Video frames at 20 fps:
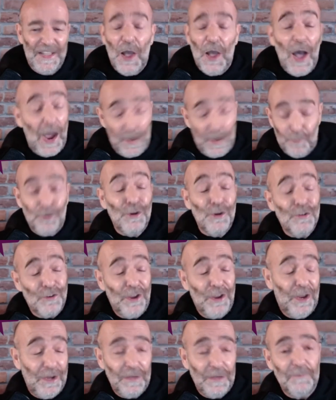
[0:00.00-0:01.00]
I
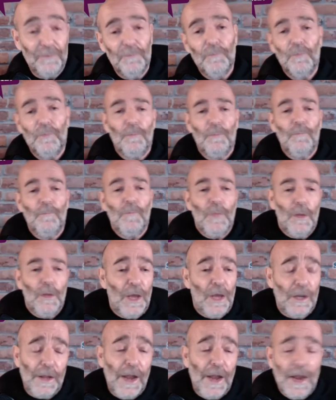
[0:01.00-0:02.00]
appreciate it.
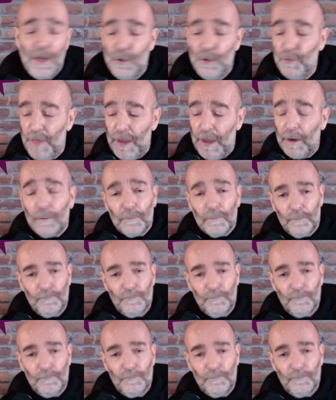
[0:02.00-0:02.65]
Kellen Ann, are you there?